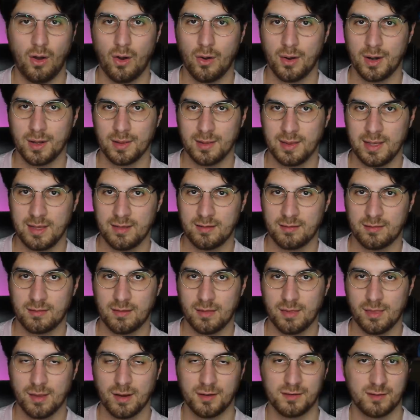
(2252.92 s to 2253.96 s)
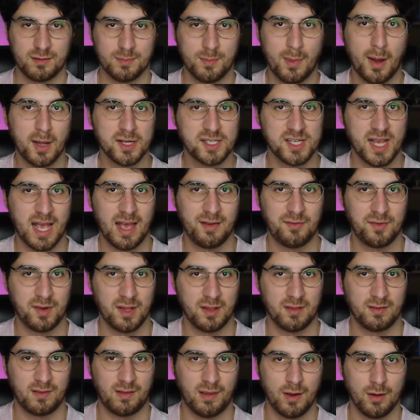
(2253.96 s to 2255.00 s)
Or at least, there's as much
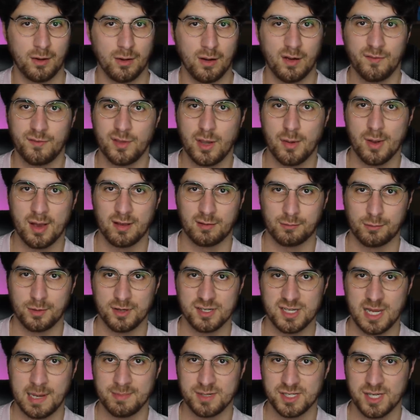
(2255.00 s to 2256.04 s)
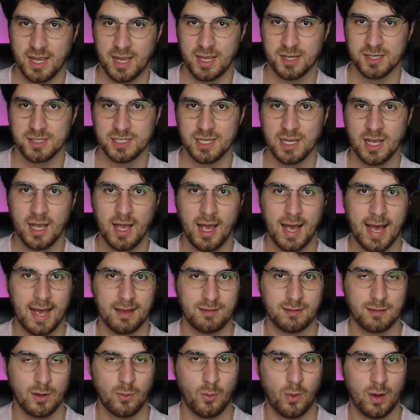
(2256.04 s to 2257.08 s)
evidence here of US regime change
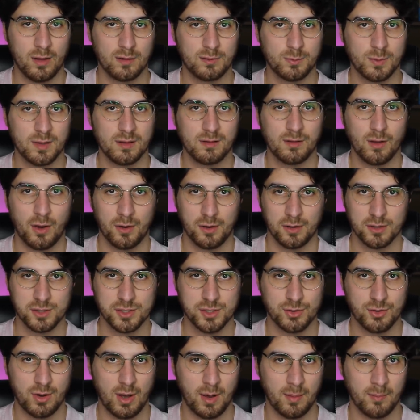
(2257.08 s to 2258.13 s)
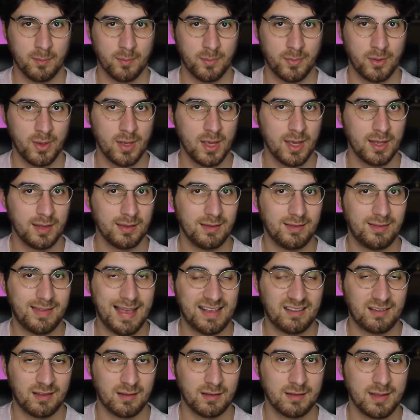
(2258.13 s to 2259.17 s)
as there was when Donald Trump
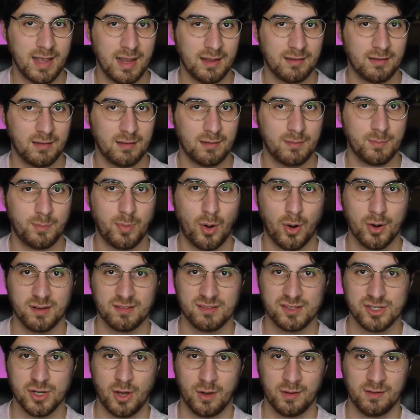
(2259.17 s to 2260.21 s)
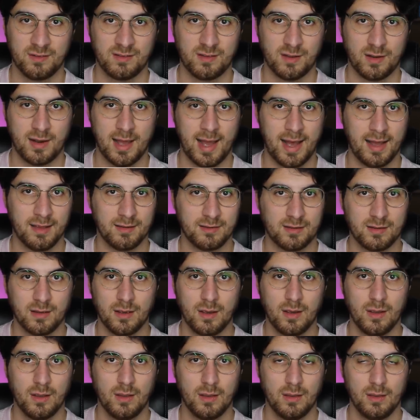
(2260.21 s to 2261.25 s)
designated Boris Johnson as
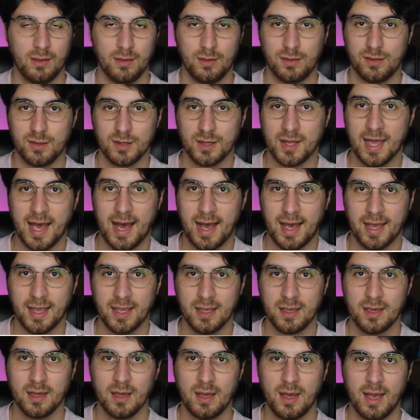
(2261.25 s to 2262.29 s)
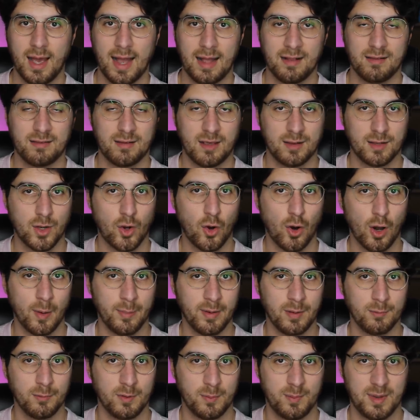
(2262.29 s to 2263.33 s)
the guy and said
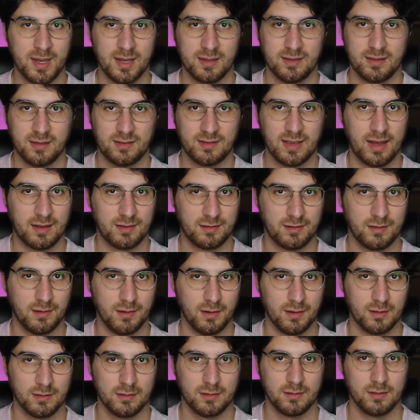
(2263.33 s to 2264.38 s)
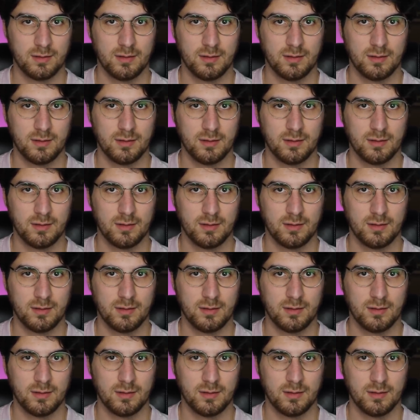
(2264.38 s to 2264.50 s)
Corbyn would be a disaster.